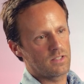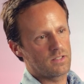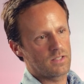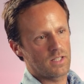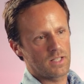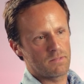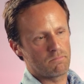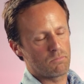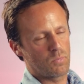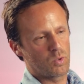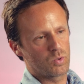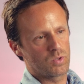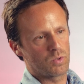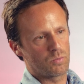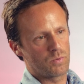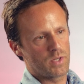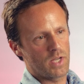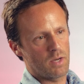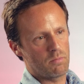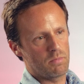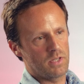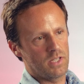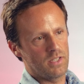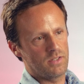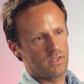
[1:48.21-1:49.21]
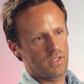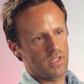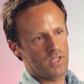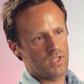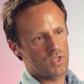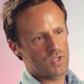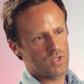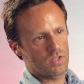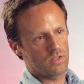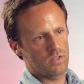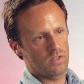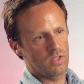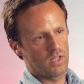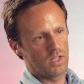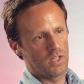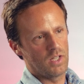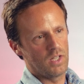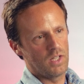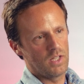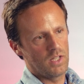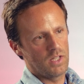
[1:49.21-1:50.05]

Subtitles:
and motor rehabilitation